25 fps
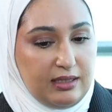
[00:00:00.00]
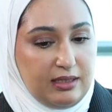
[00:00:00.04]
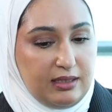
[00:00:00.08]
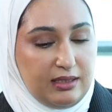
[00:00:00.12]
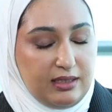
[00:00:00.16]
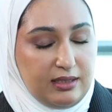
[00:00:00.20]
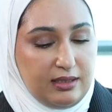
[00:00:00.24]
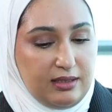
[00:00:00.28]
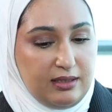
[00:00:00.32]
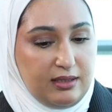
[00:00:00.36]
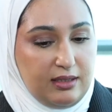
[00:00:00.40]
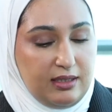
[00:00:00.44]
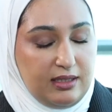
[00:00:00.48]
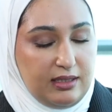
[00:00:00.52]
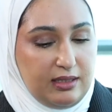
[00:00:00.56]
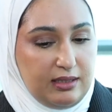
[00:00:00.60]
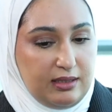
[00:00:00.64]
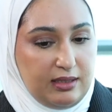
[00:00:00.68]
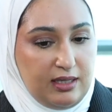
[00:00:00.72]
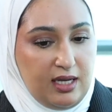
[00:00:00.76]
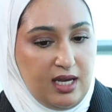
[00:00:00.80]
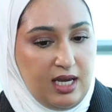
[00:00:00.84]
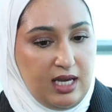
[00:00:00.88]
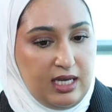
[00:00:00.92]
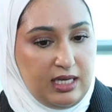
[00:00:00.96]

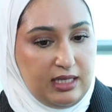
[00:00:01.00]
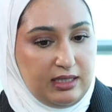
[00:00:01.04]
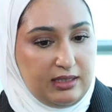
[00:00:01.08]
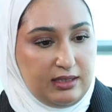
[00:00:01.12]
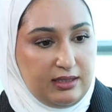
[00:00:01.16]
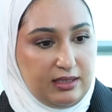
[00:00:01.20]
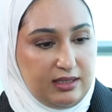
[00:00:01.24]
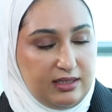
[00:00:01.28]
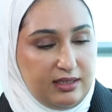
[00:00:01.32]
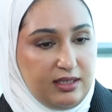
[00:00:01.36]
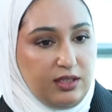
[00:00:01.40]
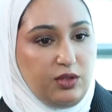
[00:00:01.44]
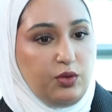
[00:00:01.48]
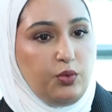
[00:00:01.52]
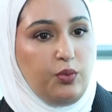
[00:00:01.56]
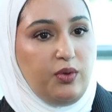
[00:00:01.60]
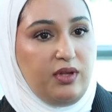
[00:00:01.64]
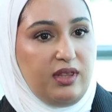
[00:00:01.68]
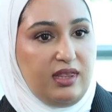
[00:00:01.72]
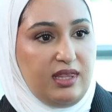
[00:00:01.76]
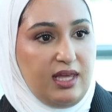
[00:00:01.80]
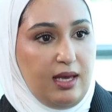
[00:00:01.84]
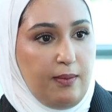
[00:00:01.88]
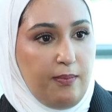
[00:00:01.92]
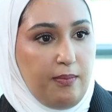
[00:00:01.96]
sit
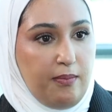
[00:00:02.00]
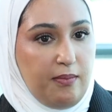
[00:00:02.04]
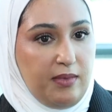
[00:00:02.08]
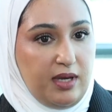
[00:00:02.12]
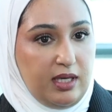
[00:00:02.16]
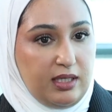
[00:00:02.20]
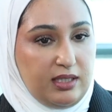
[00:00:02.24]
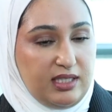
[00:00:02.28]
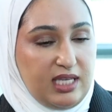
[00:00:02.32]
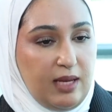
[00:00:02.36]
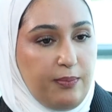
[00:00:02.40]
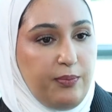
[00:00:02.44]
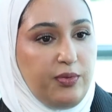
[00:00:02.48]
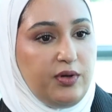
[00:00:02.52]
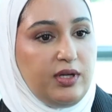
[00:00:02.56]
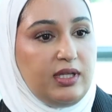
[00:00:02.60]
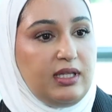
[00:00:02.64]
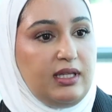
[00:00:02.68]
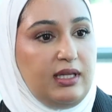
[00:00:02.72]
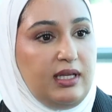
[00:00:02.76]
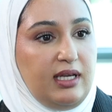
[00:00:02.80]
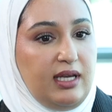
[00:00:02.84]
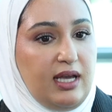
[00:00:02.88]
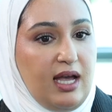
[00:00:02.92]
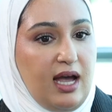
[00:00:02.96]
with them
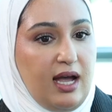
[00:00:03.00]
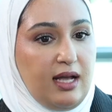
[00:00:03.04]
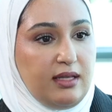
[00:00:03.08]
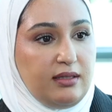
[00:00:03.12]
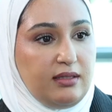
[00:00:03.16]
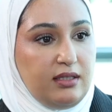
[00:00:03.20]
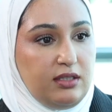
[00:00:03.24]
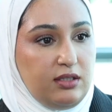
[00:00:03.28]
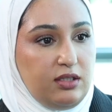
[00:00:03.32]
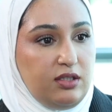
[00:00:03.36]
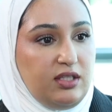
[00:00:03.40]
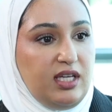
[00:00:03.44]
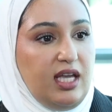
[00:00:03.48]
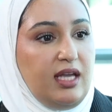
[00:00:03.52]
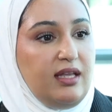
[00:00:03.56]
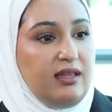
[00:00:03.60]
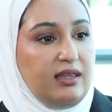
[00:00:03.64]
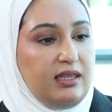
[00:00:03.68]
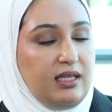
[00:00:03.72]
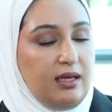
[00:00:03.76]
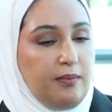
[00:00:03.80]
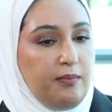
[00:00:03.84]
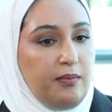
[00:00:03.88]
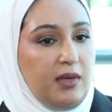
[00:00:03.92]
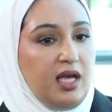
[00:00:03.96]
separately and
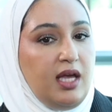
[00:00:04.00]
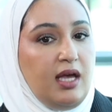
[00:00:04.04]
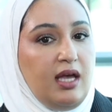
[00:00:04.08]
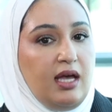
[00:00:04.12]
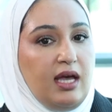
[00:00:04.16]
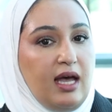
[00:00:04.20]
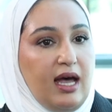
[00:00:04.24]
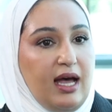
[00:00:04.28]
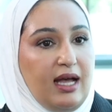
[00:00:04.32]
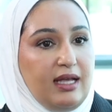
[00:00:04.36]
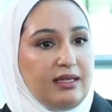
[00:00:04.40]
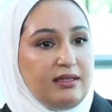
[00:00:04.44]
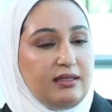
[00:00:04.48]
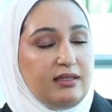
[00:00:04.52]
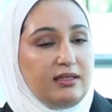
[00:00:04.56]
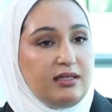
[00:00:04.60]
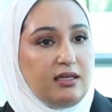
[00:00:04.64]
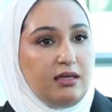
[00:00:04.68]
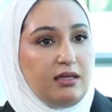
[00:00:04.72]
educate them. And